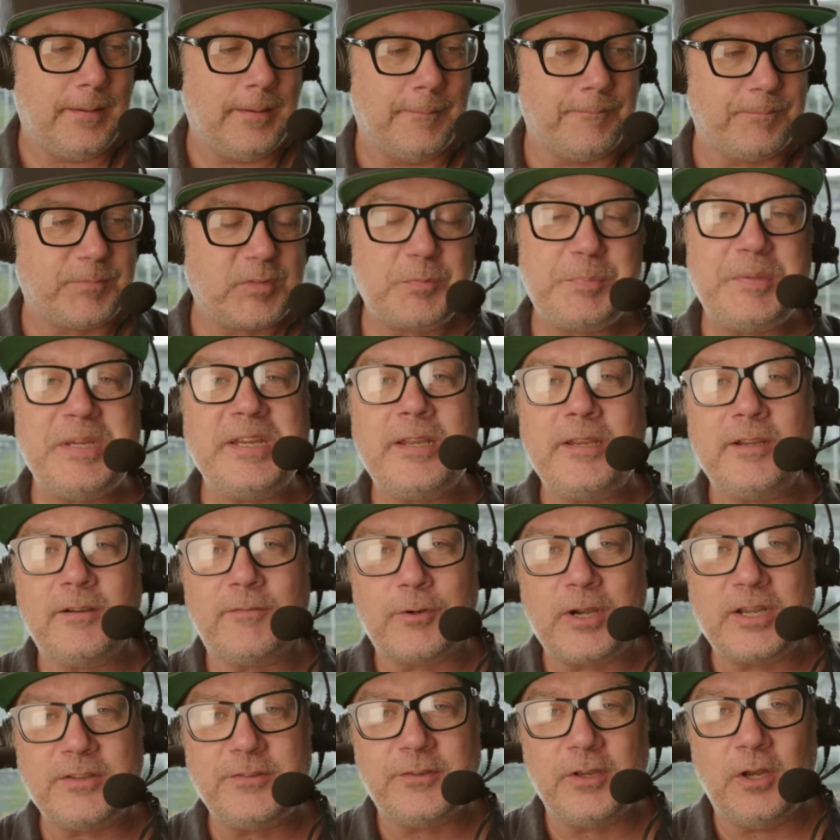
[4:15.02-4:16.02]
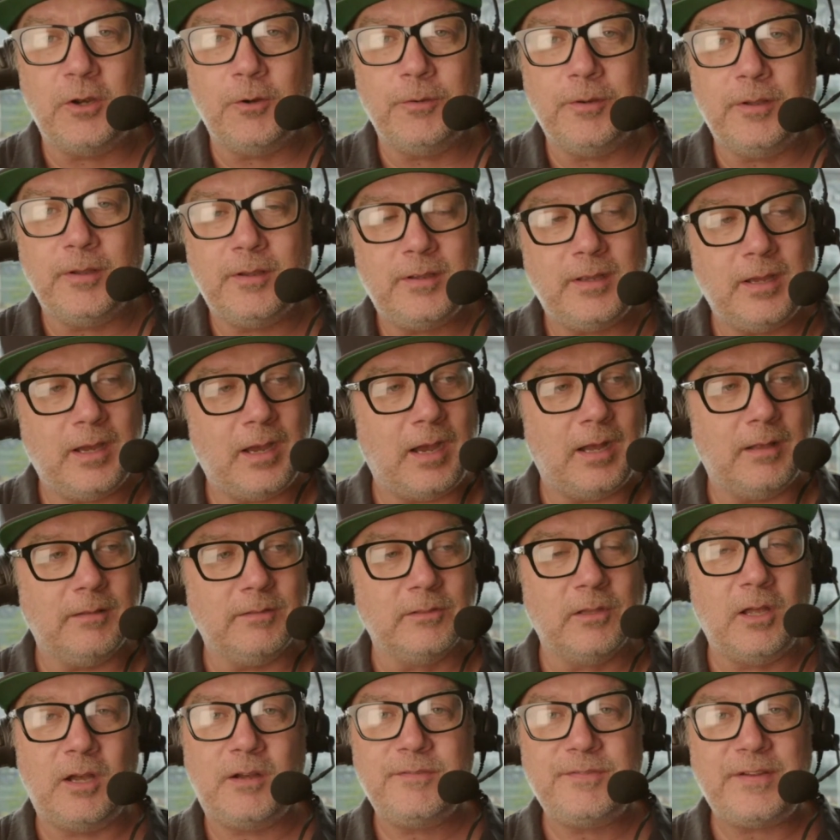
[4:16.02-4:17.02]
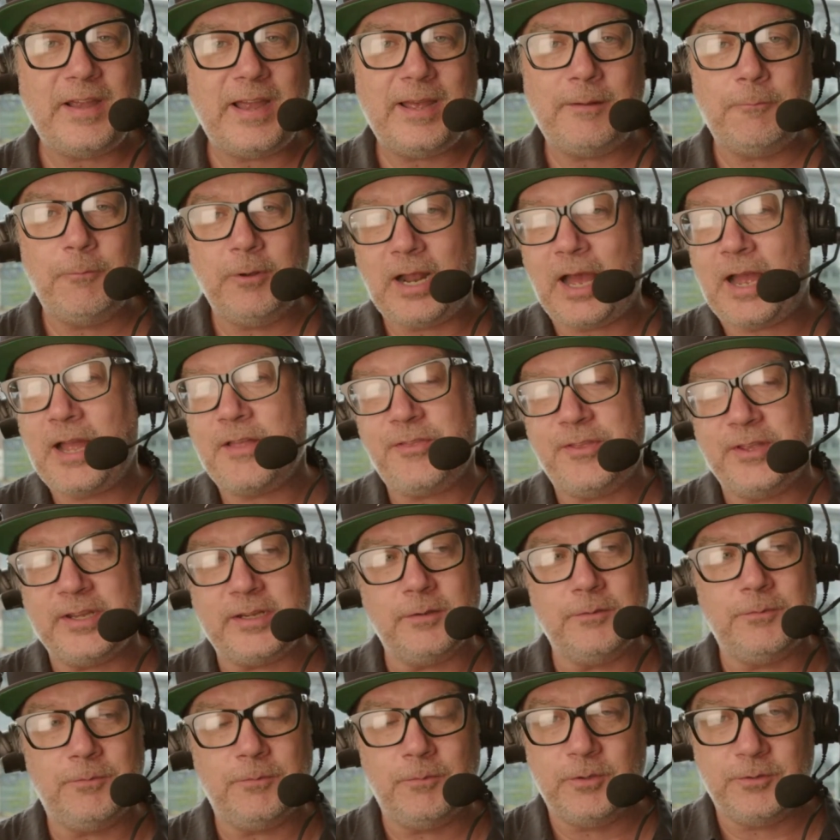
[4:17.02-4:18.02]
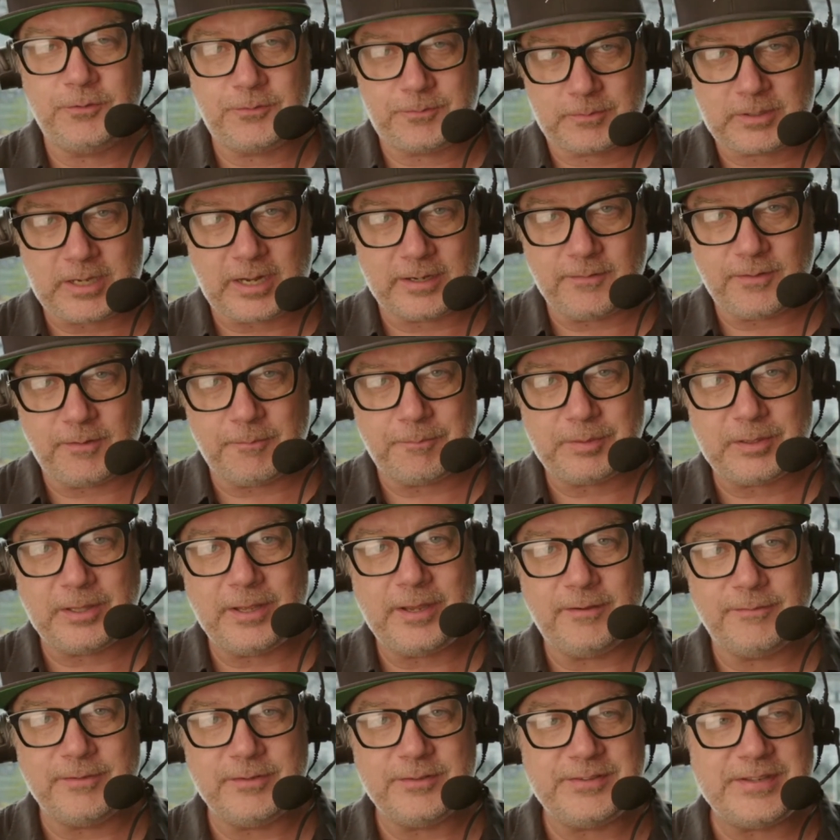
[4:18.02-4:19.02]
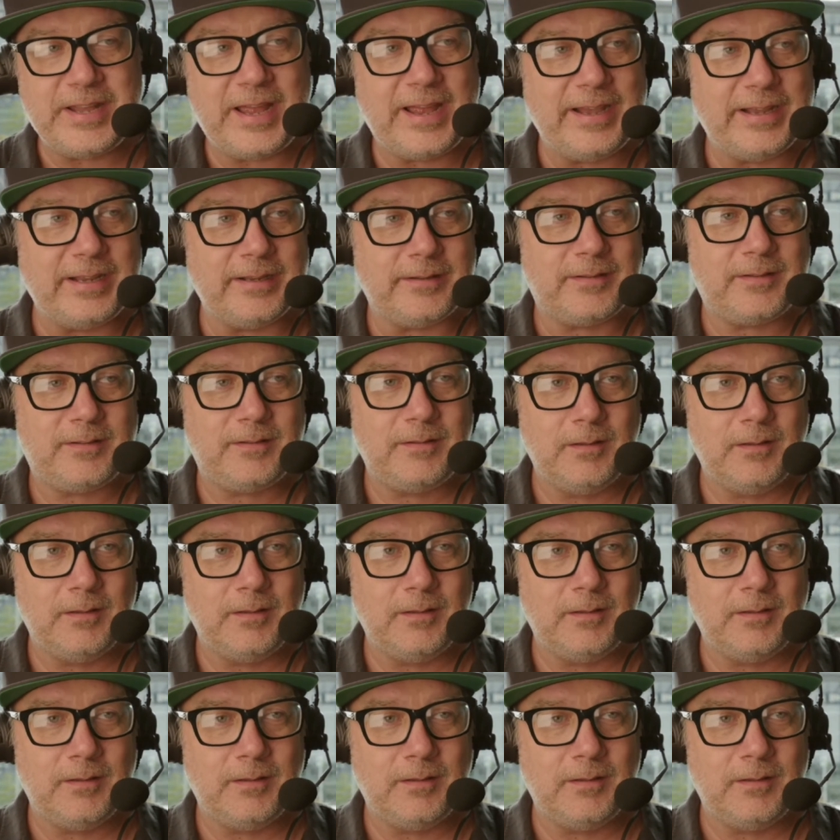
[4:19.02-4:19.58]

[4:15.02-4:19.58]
Speaking of red zone, Love had what I think was kind of the play of his day